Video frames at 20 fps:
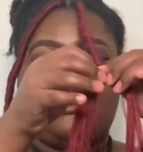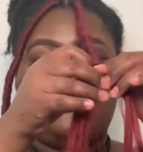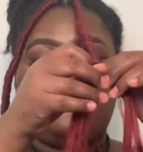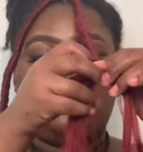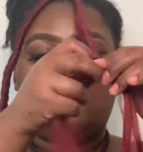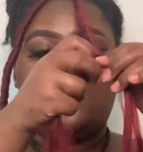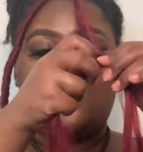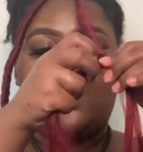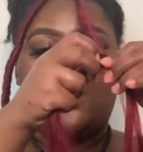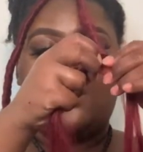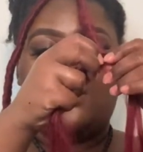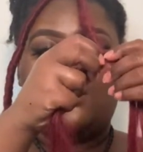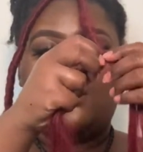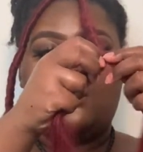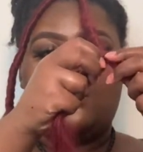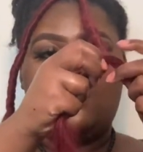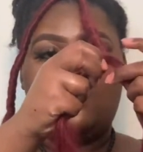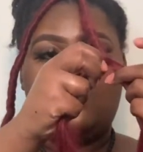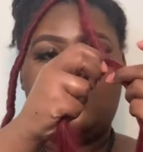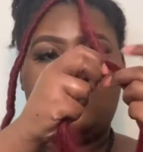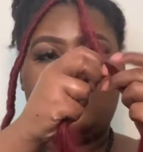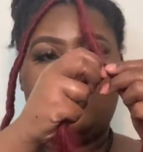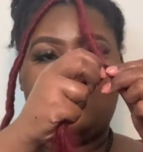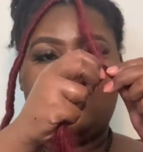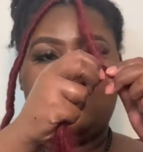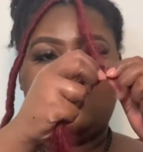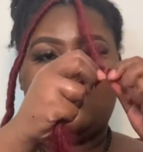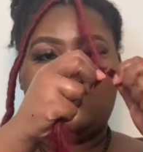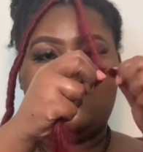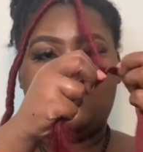And I know that sounds
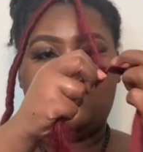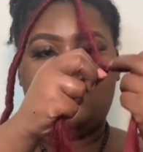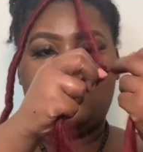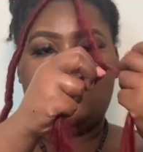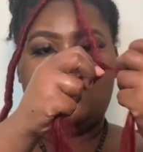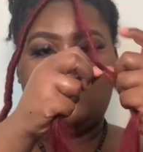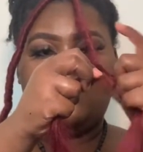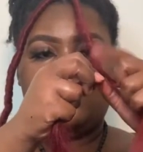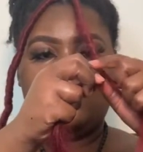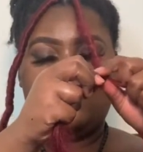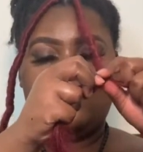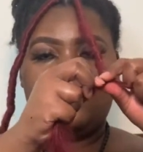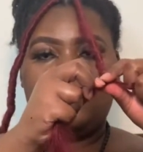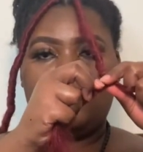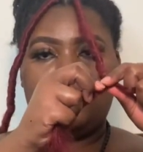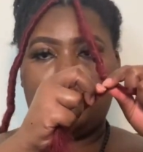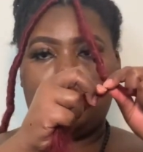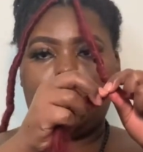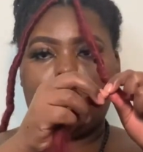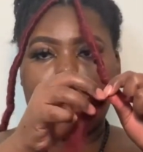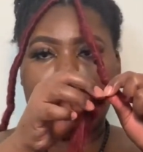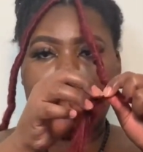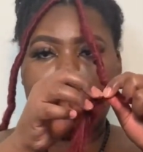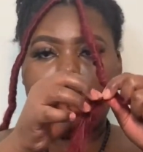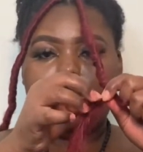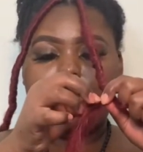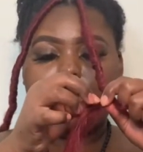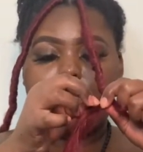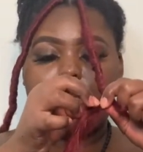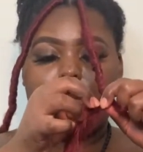bizarre, but just trust me. Make sure that
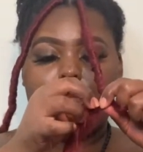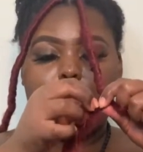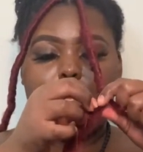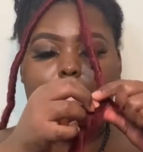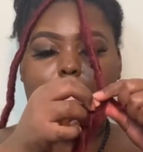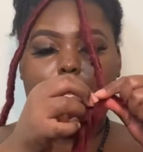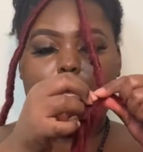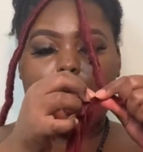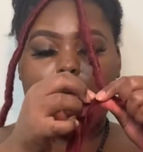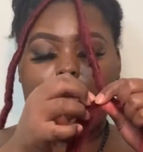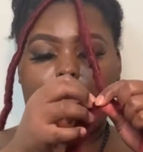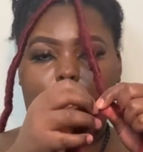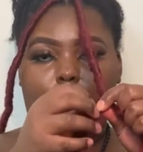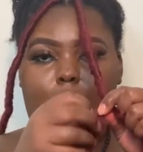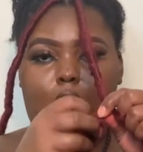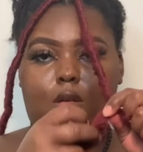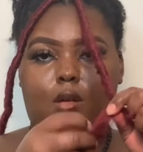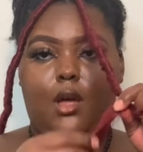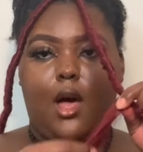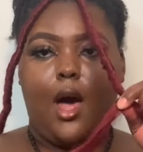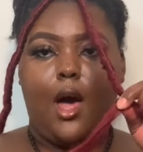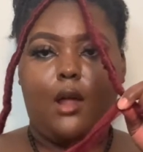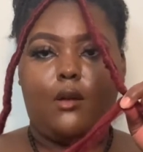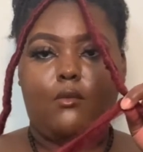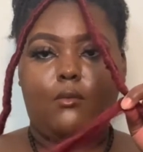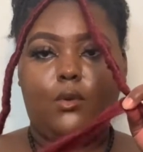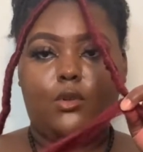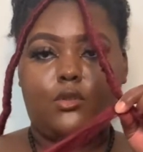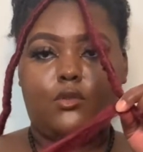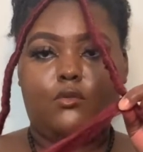you taper those ends
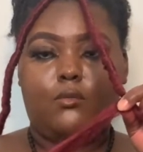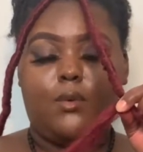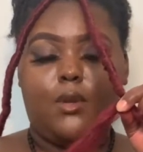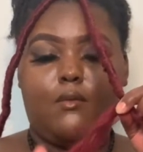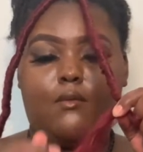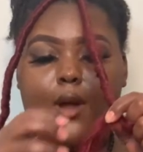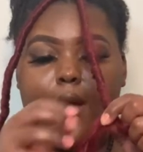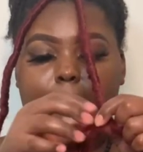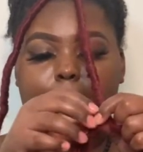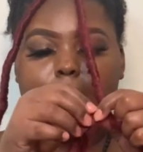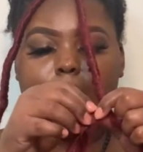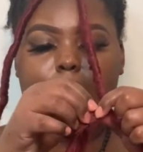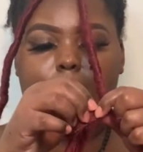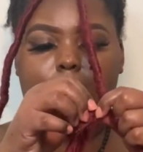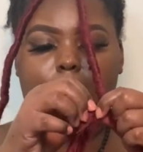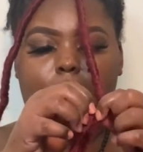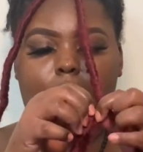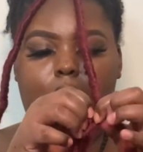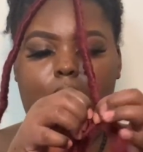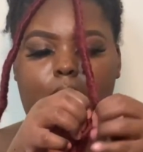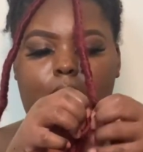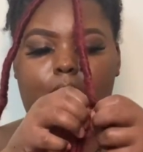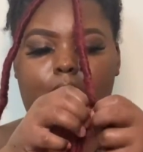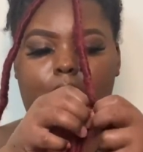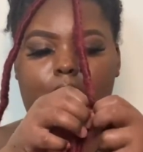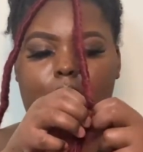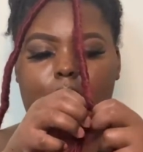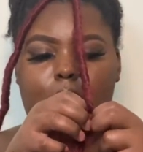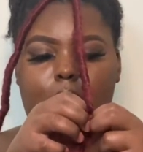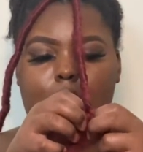so that you have hair to
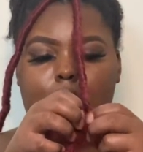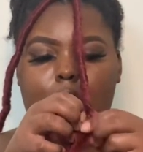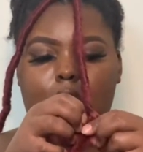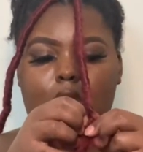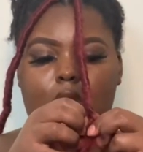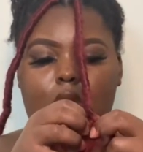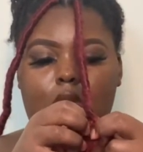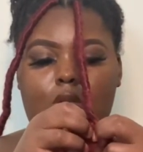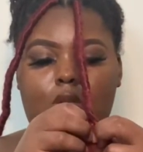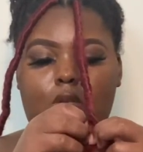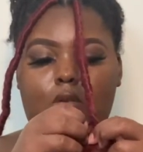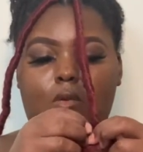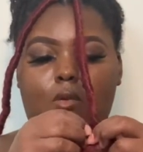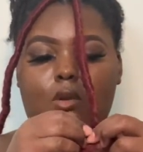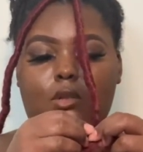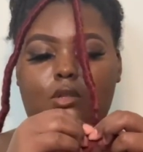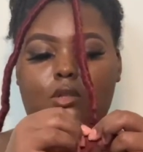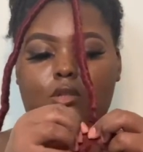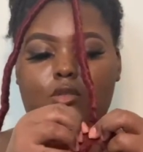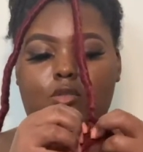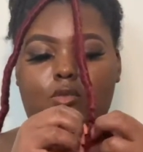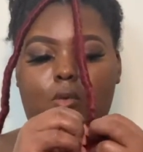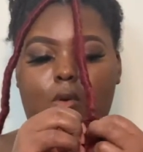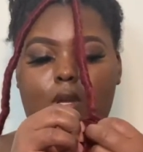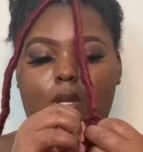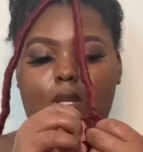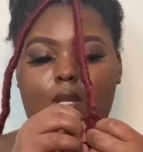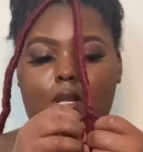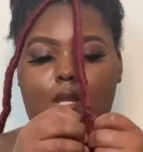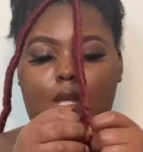continue your lock. You
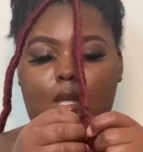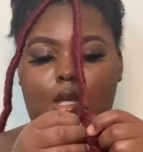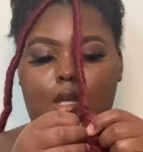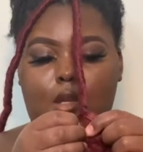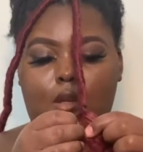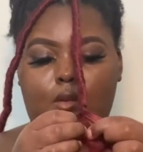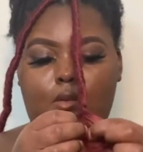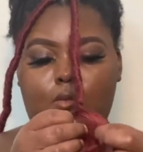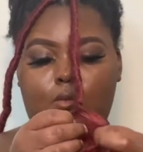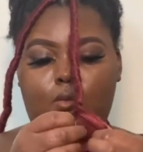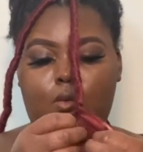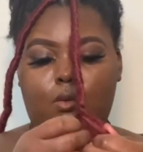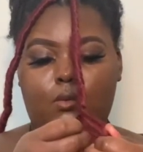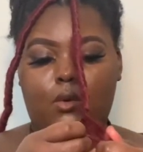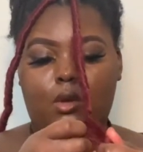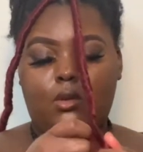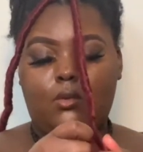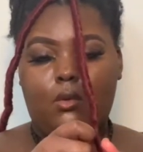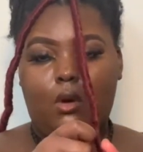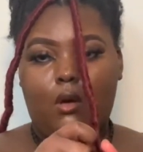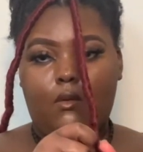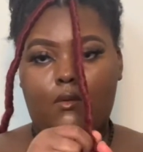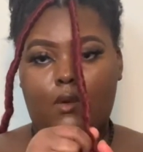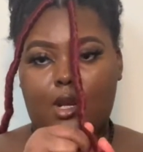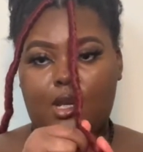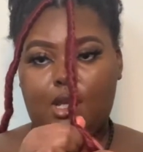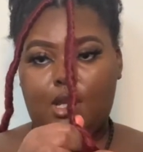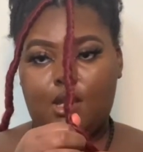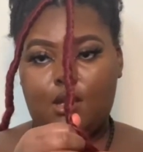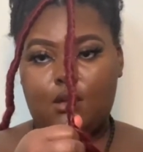don't want your lock to stop
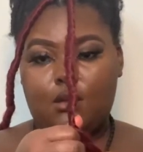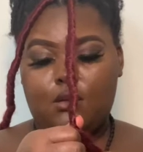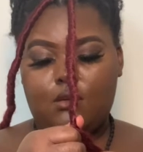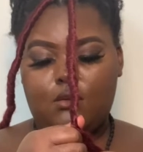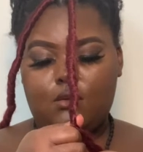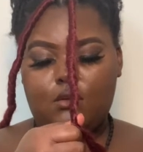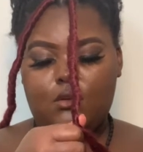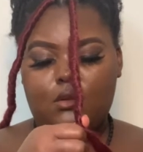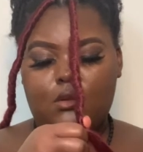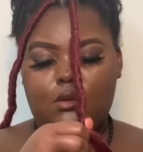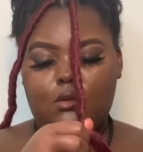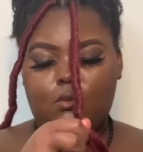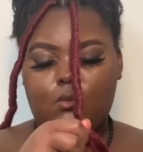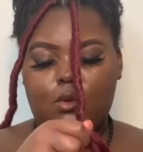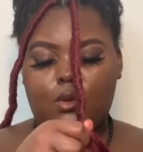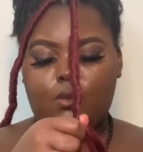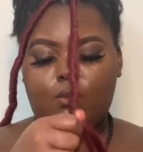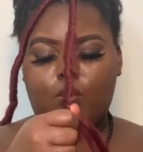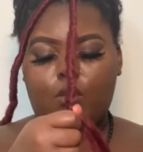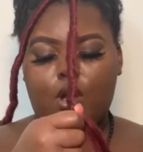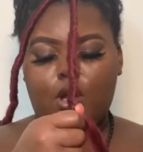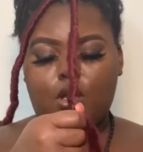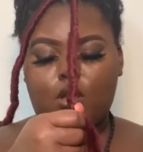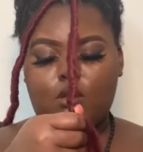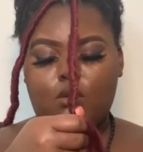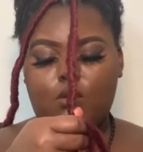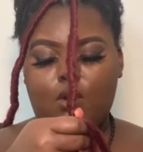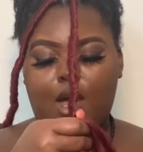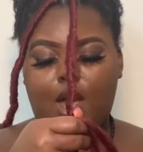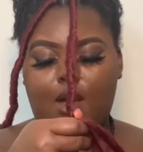at your shoulders,
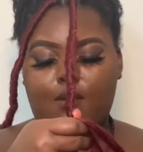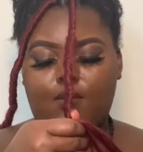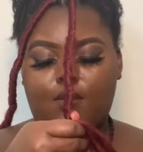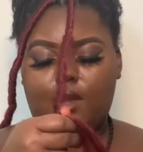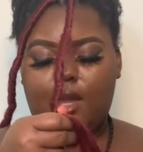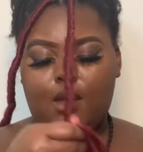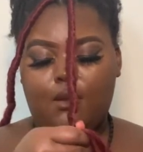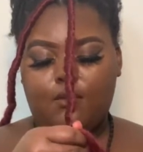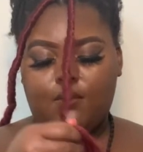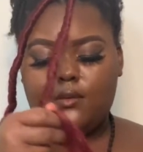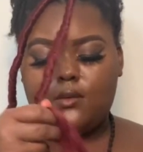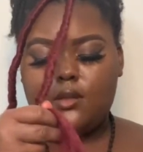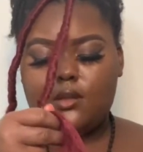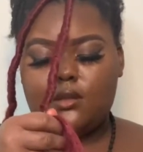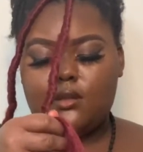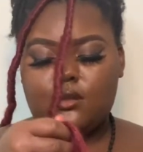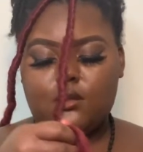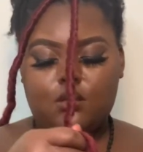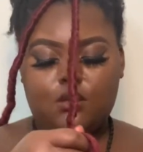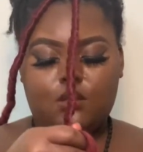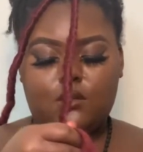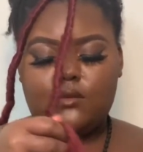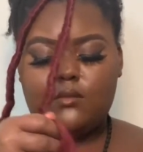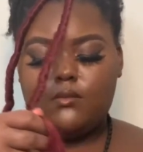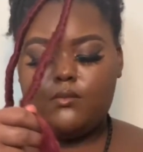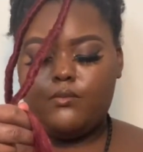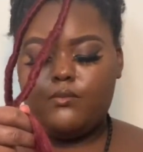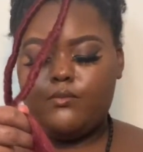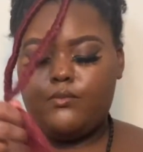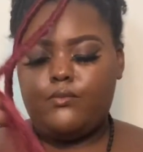at your chin. No, you want
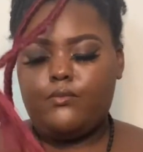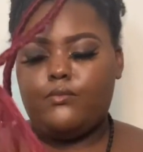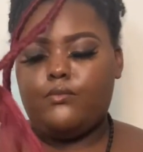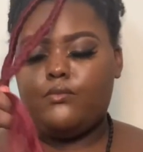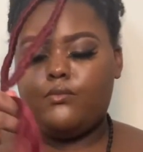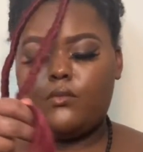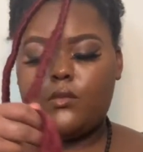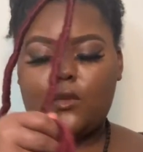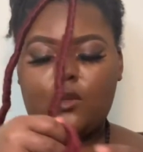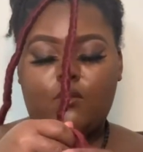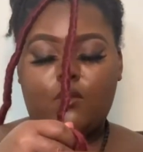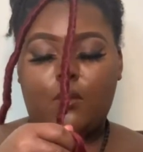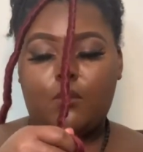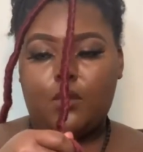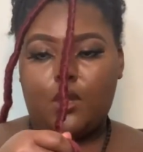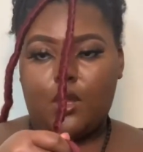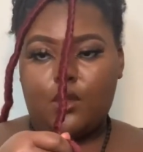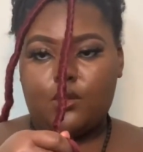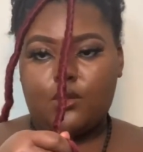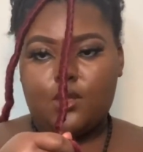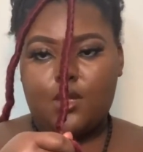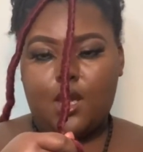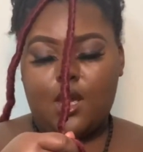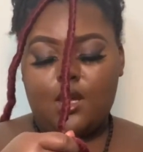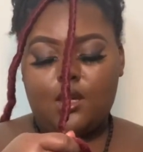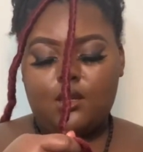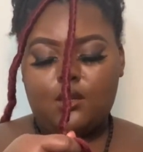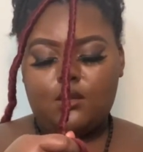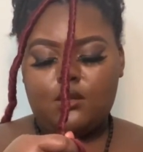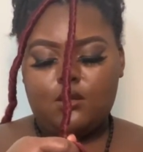your locks to be nice, long, and
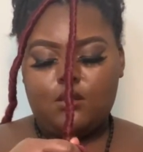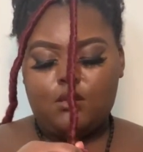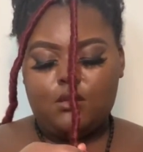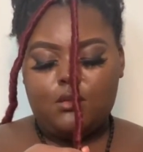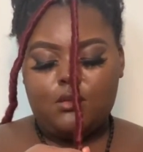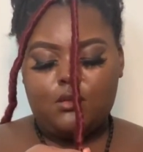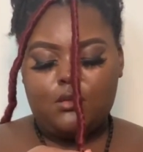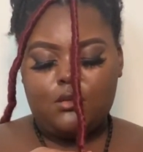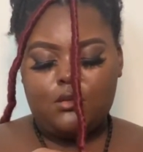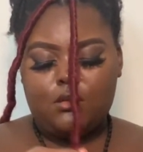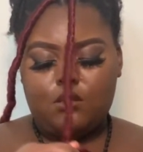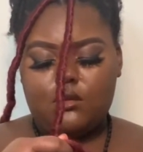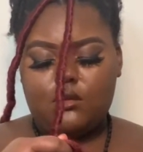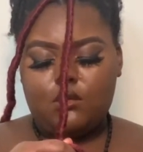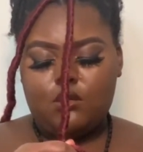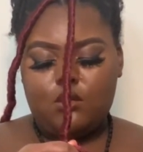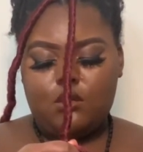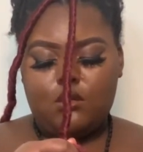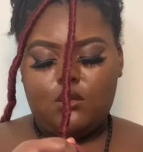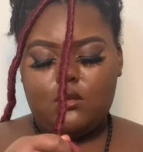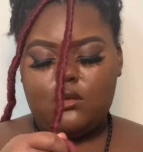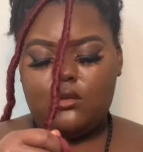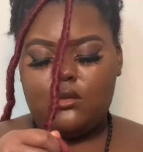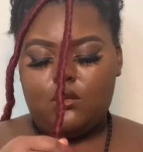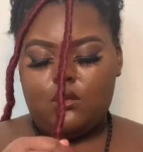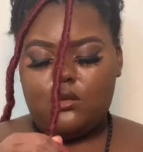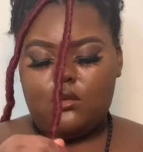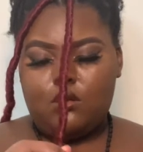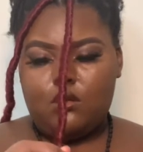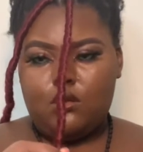gorgeous like mine.
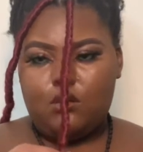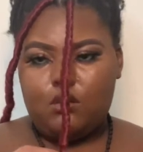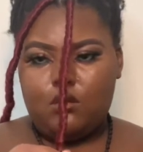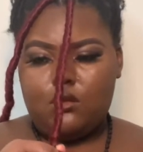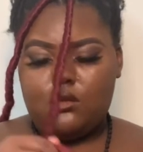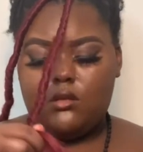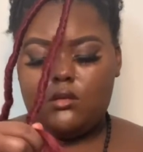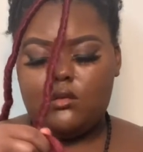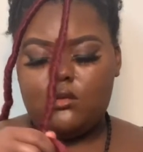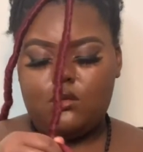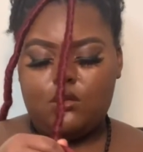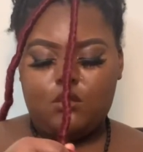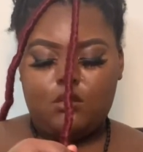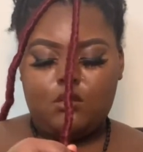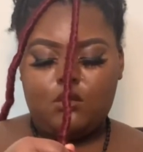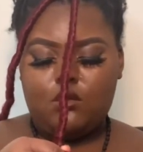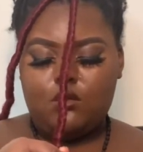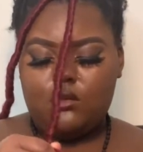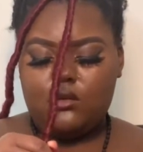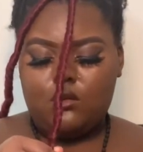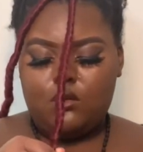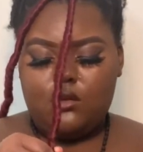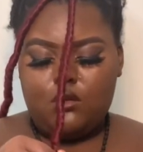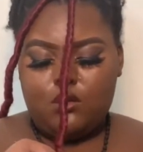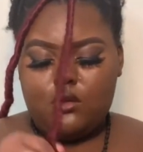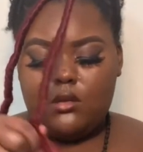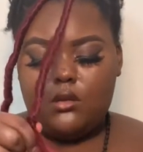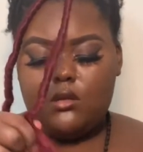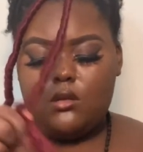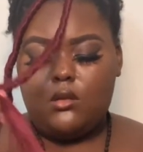So taper your ends,
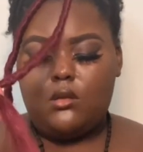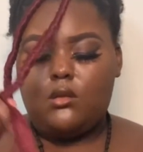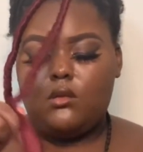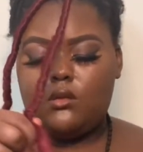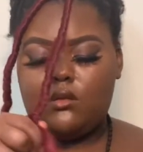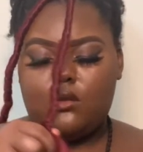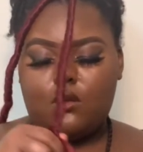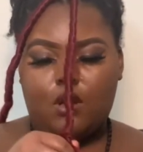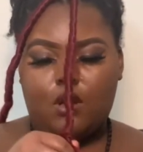and